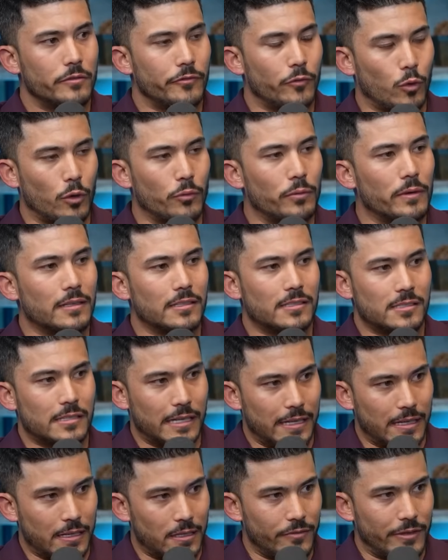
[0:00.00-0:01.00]
for real
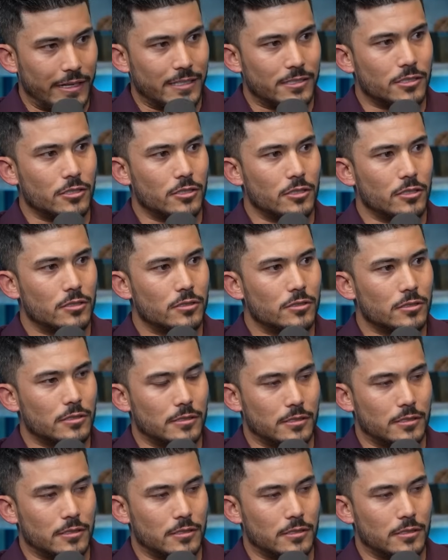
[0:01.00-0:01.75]
estate investors.